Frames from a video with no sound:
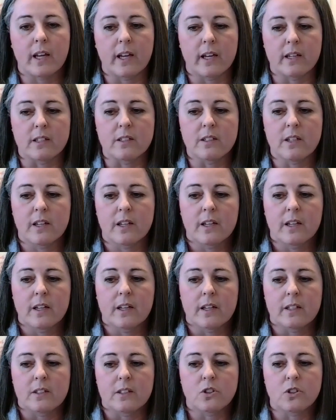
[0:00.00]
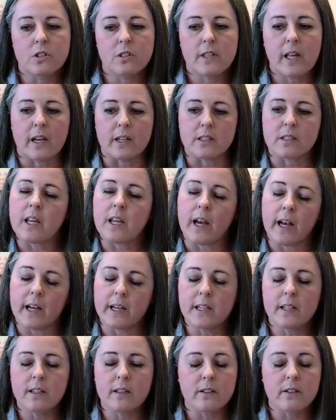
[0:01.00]
And just that
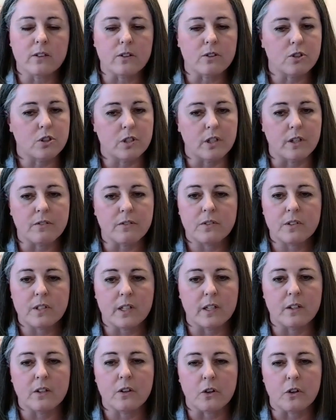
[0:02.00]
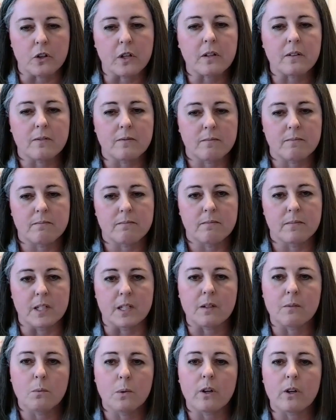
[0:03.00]
tiny little shift in her,
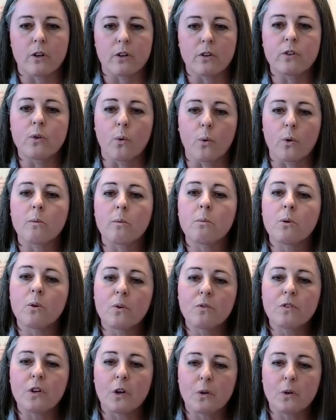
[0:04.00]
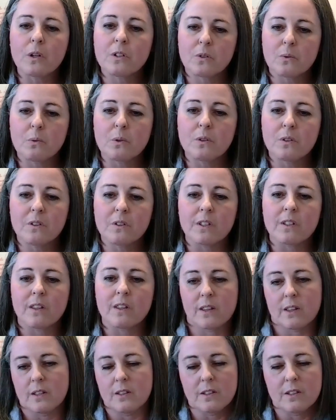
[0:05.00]
like what her normal focus was,
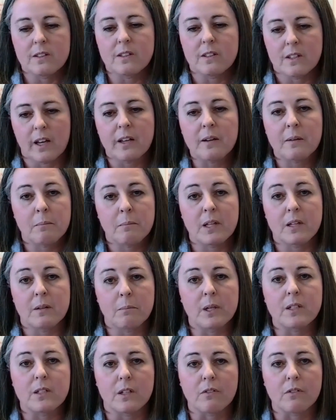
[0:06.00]
kind of made a big